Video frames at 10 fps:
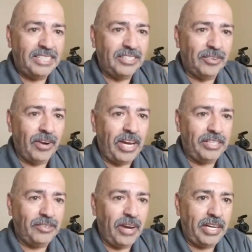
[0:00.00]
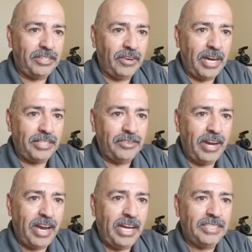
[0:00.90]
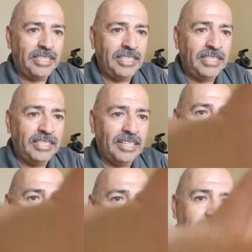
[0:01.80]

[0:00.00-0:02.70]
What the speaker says: Great. All right.